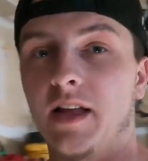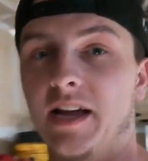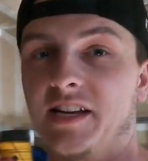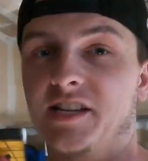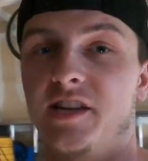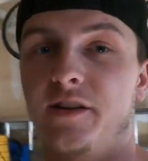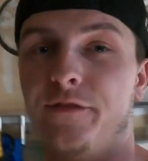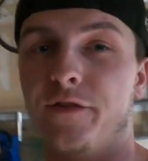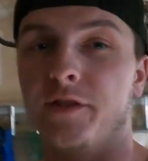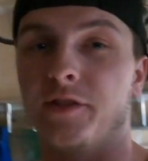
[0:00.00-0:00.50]
I
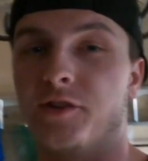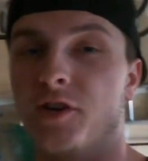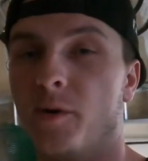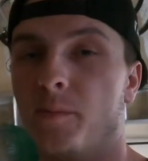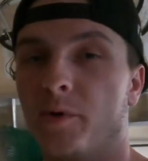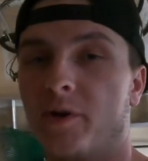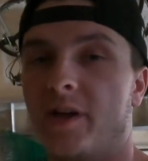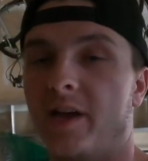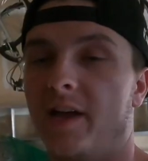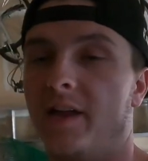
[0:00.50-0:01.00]
said, for the
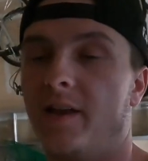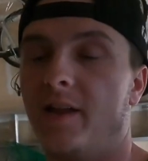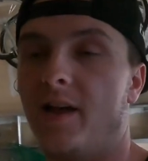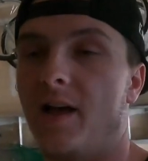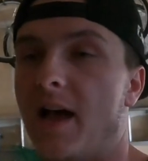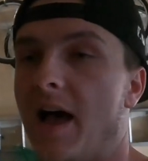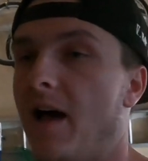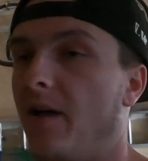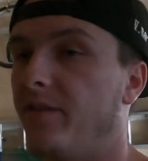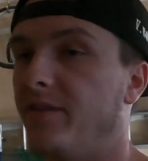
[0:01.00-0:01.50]
turbo kit,
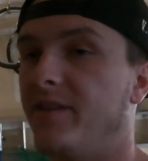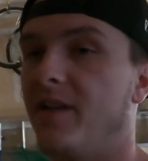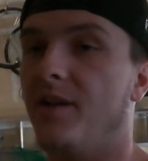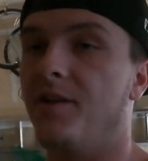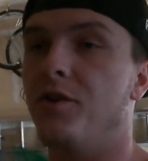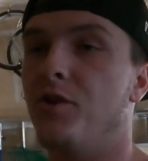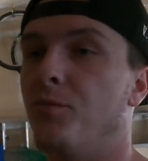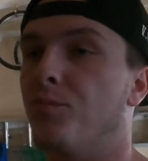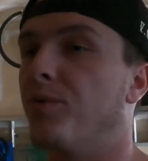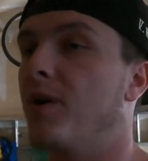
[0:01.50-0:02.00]
I'd tell
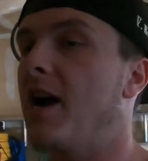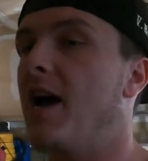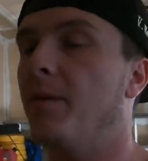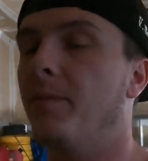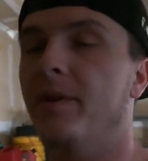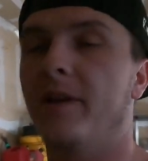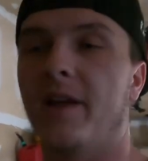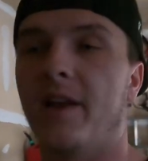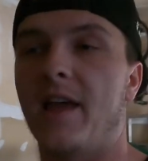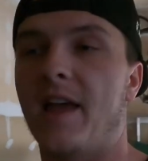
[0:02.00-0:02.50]
you
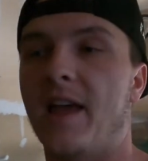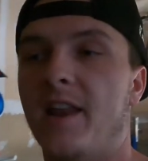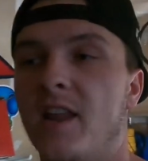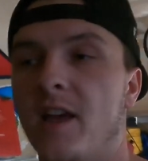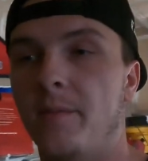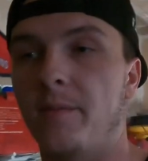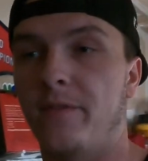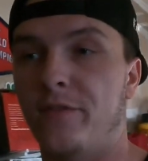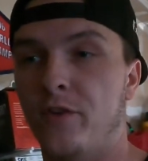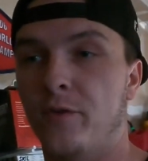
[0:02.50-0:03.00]
probably gonna end
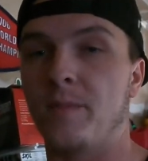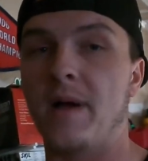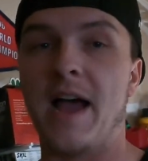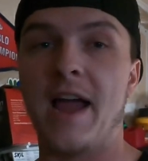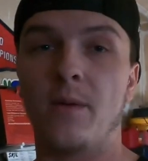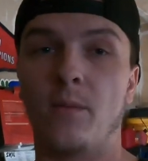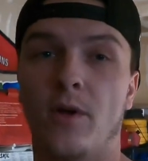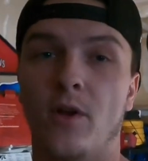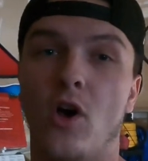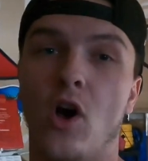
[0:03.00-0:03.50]
up, if you're
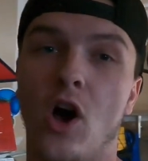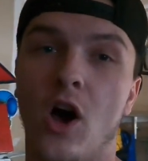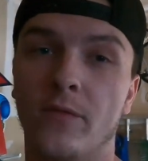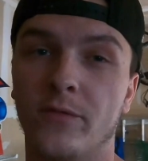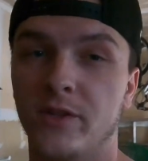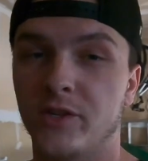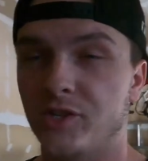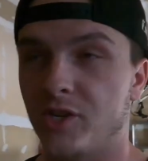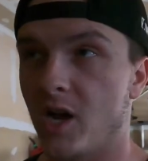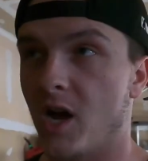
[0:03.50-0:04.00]
buying one off
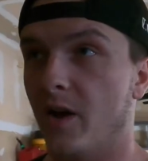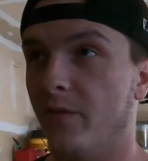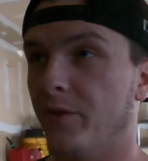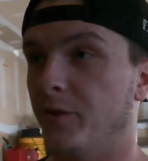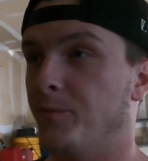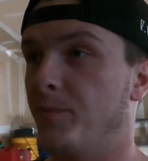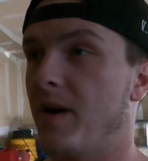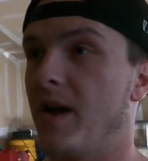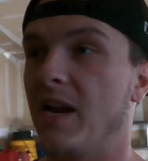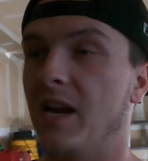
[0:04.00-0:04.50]
the shelf, it's
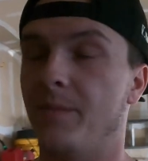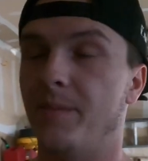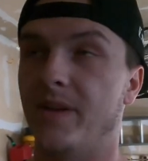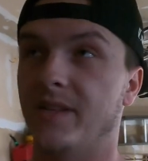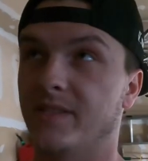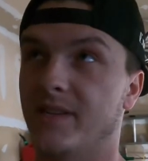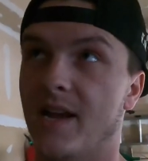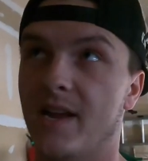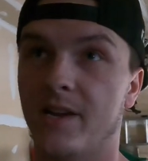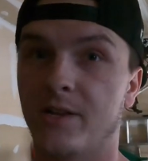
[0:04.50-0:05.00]
probably gonna be
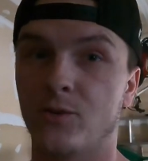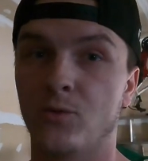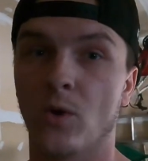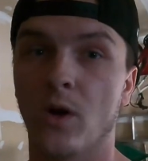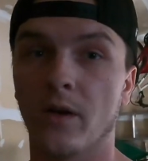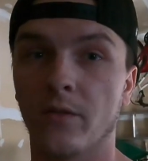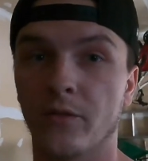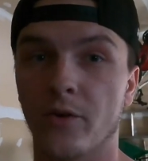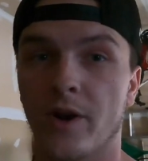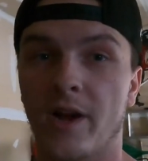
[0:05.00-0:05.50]
10 to
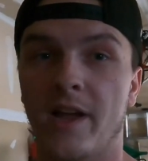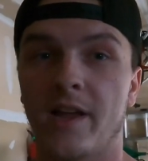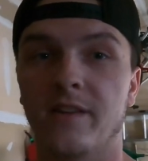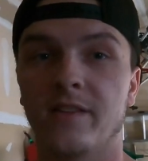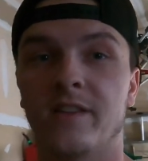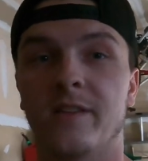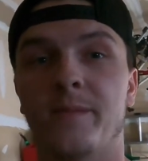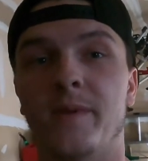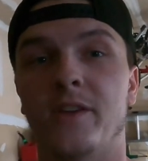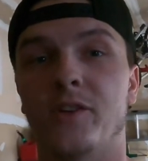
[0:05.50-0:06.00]
12 grand
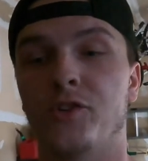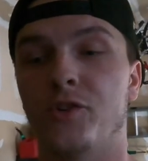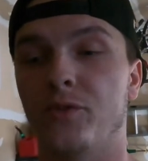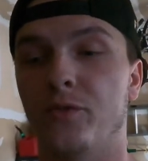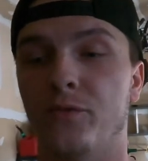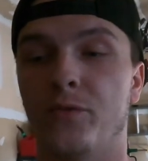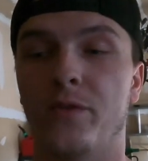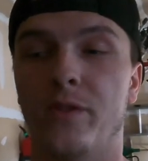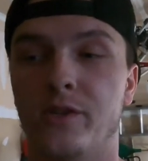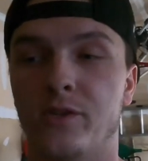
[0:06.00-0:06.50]
to be
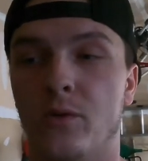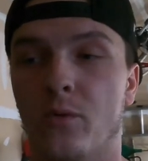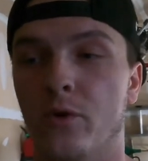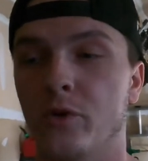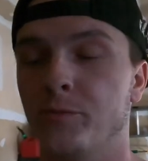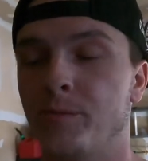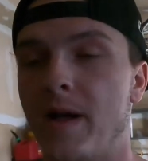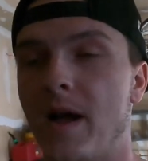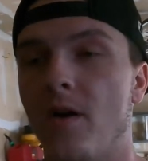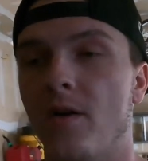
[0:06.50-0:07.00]
shooting for this
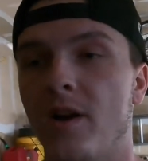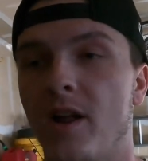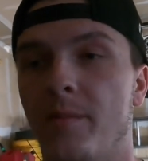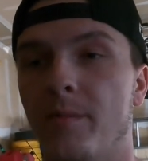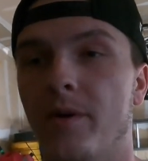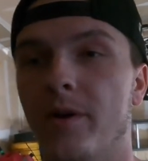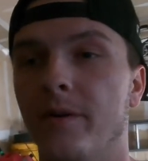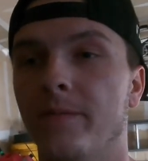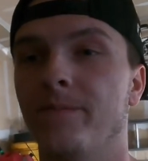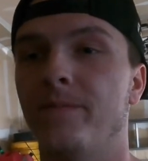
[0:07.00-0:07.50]
horsepower
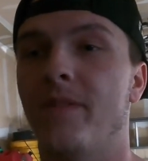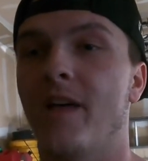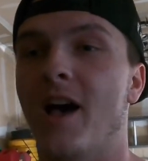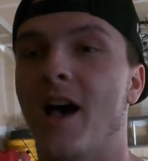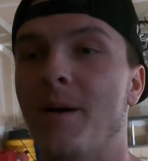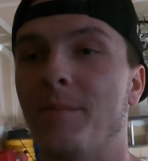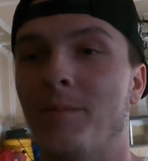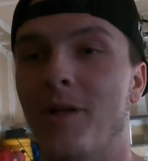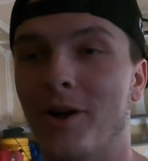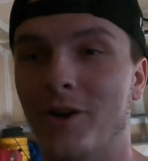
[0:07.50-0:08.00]
number.
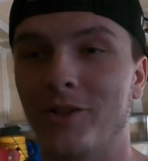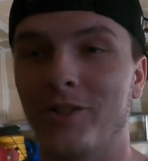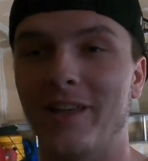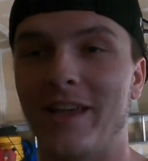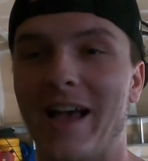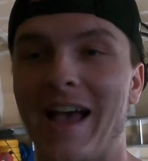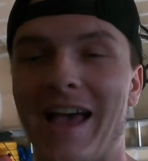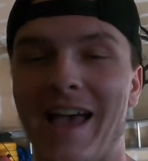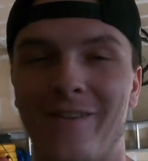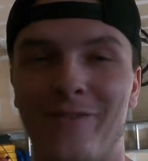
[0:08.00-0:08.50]
Luckily,
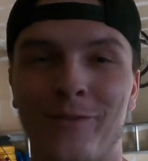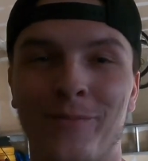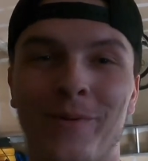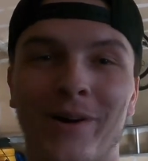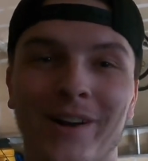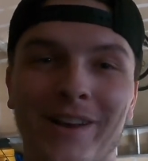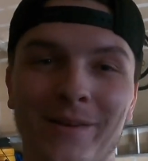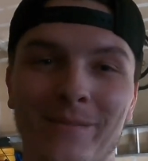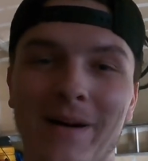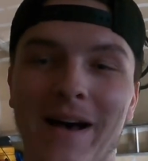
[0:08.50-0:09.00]
I have a
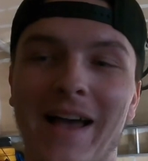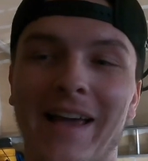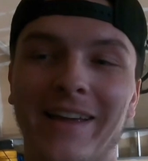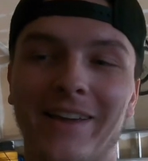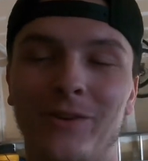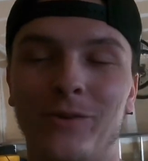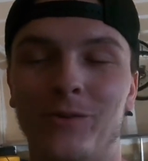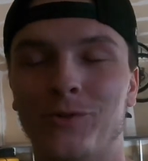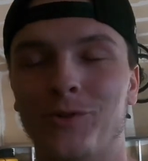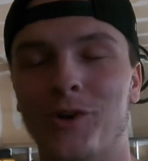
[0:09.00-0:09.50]
buddy, Mike,
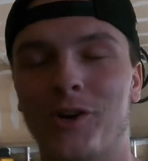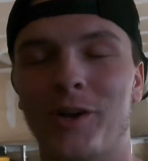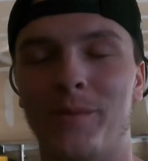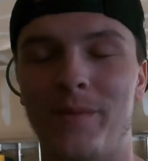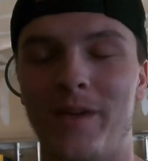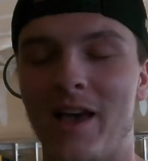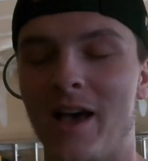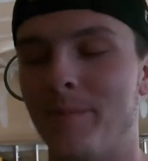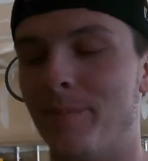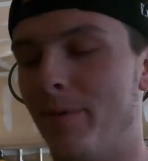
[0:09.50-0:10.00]
who's hooking
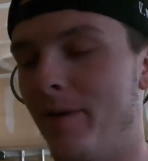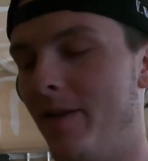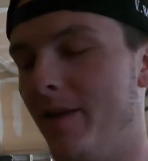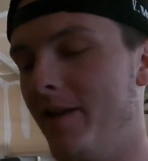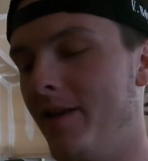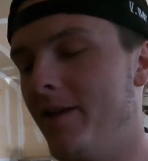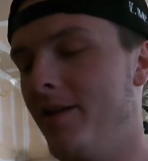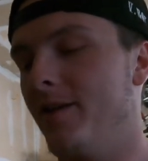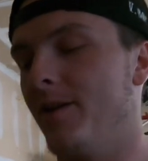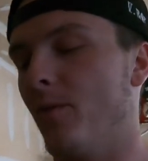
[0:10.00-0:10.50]
me up.
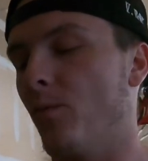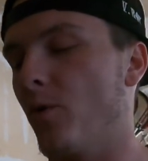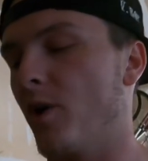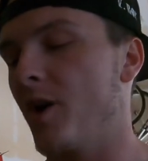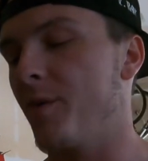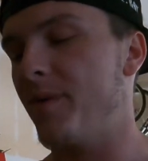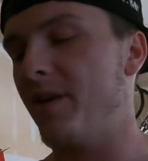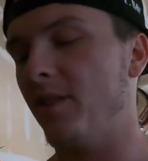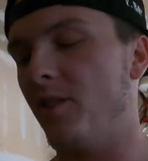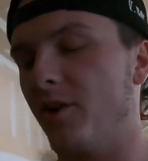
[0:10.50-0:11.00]
We're
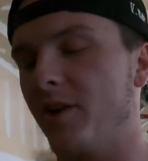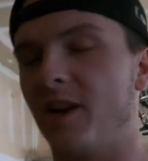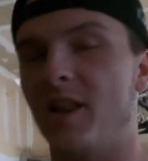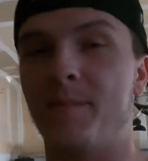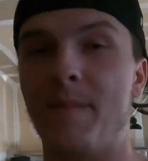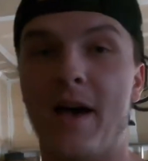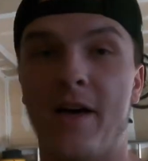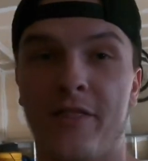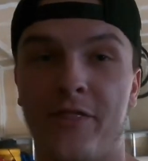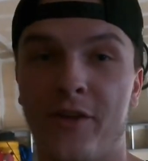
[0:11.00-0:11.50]
gonna be looking at
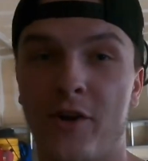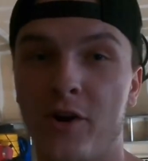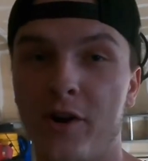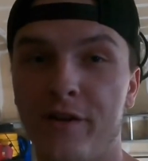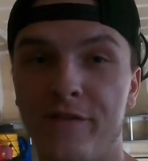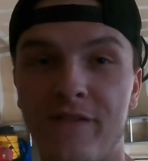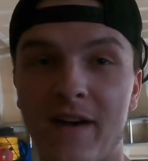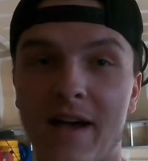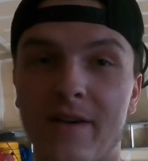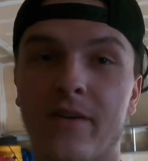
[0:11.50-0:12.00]
about
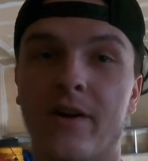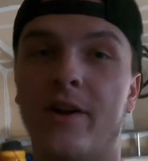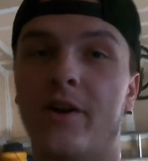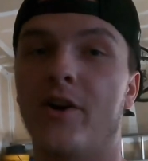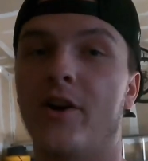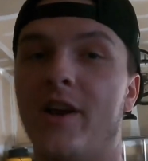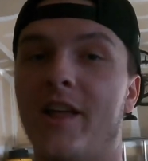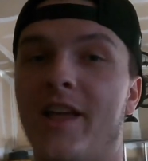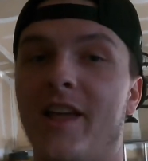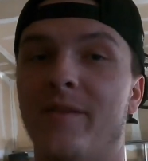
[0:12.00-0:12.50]

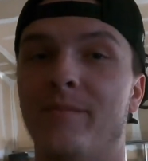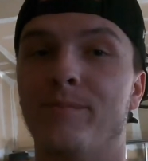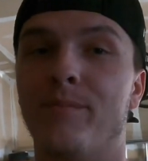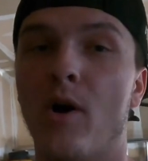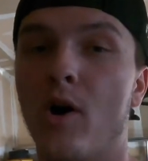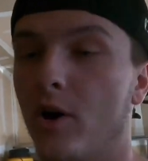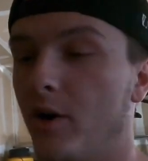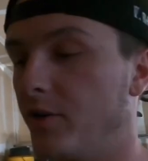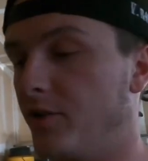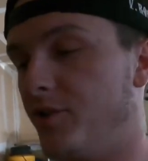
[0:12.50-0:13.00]
3,500 in
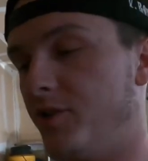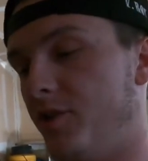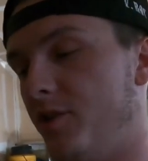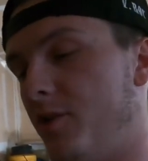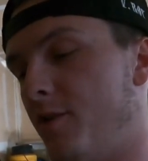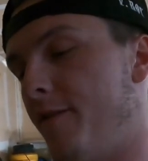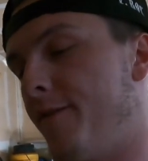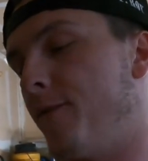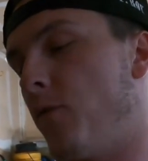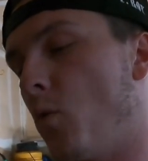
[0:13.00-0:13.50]
parts
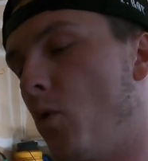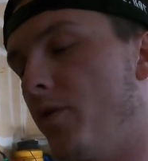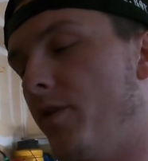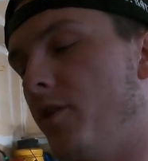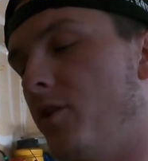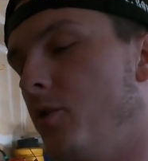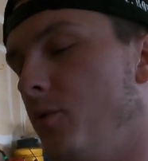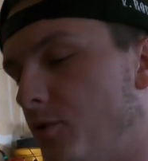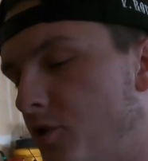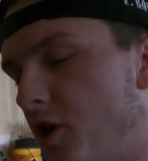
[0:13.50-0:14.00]
for the
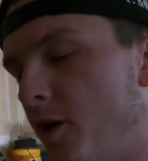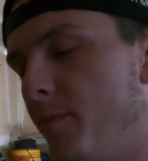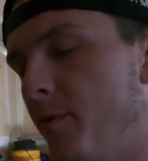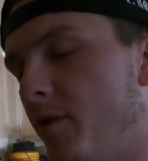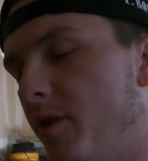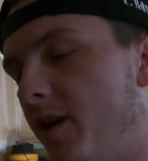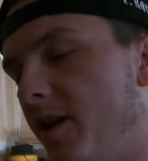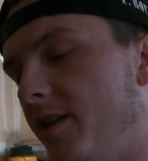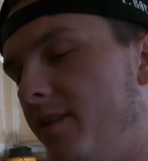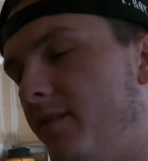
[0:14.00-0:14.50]
new turbo
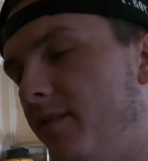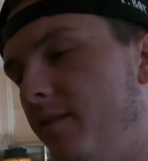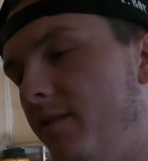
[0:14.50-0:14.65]
kit.